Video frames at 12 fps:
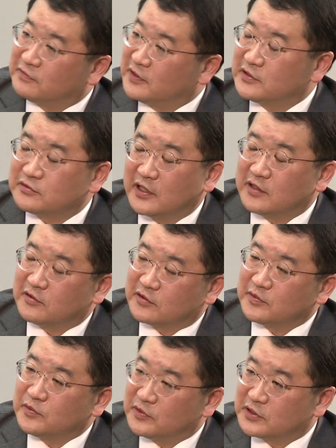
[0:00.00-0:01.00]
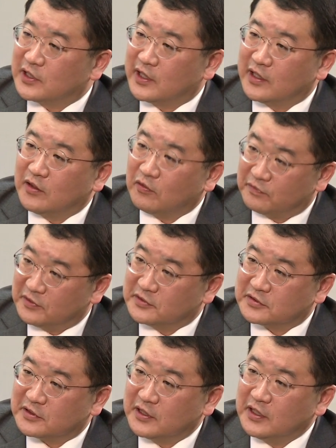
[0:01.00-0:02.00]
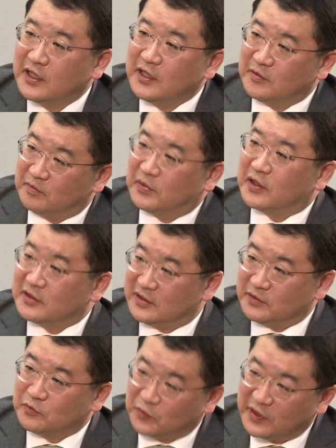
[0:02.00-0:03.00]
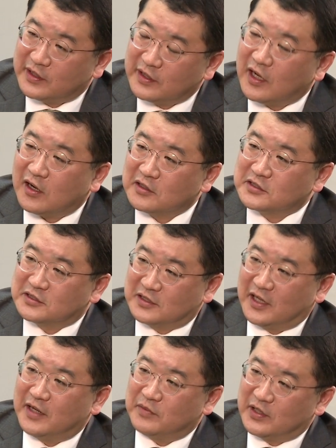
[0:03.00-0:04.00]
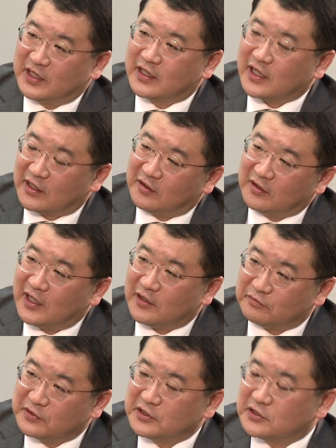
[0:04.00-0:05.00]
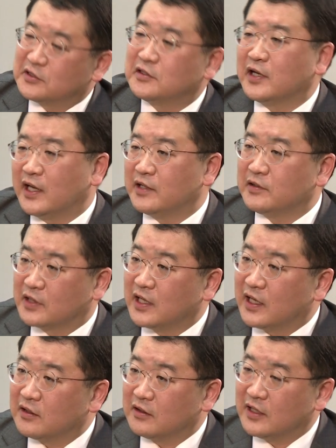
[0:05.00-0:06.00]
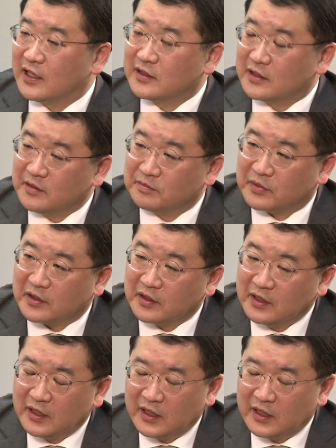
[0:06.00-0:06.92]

free trade agreement with China, obviously, but with wow. RCEP, it got a lot richer mm -hmm. and it got a lot deeper.